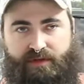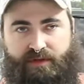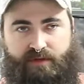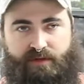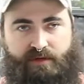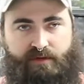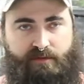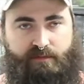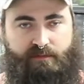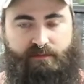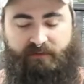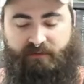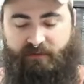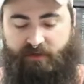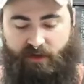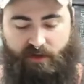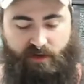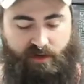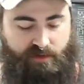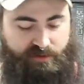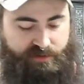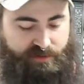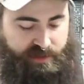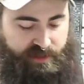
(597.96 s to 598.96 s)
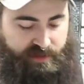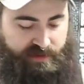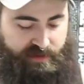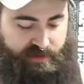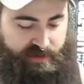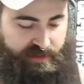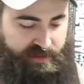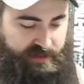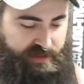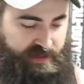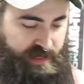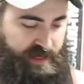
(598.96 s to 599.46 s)
them, um, flaws or anything
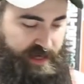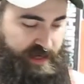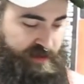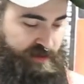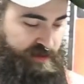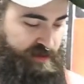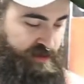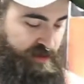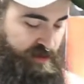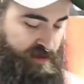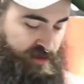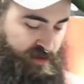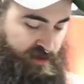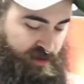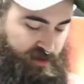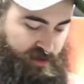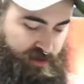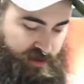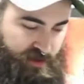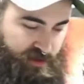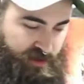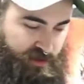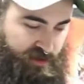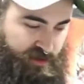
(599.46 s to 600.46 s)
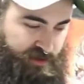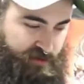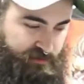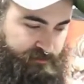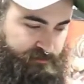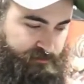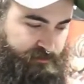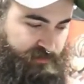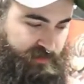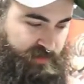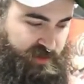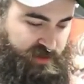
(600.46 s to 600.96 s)
like that.
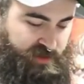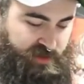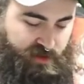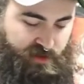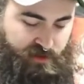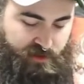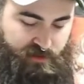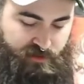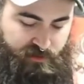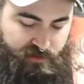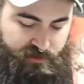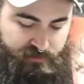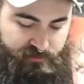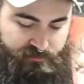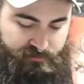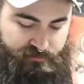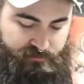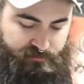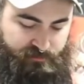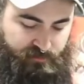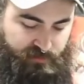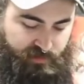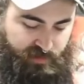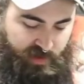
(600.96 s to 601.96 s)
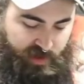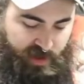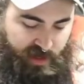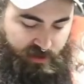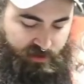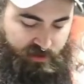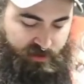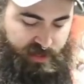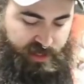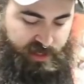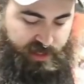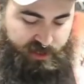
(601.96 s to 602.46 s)
Um, so I'll
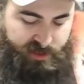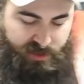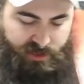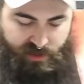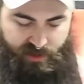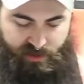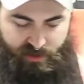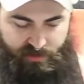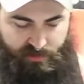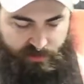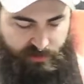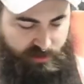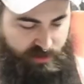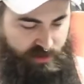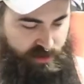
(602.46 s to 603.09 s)
go ahead and show you.